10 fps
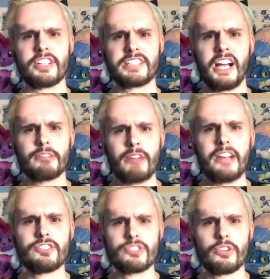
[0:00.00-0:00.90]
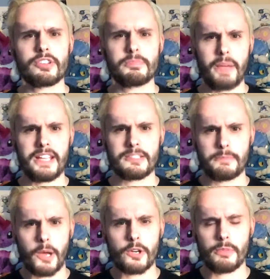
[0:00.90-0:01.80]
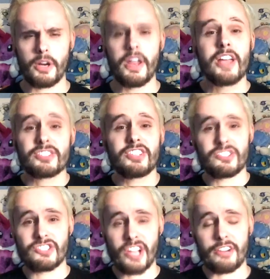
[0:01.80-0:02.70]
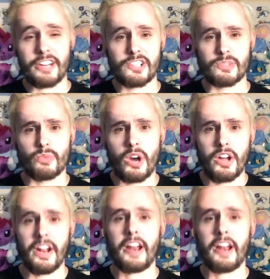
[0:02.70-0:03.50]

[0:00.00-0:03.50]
a Tyrannosaurus-based Pokemon since Generation 1,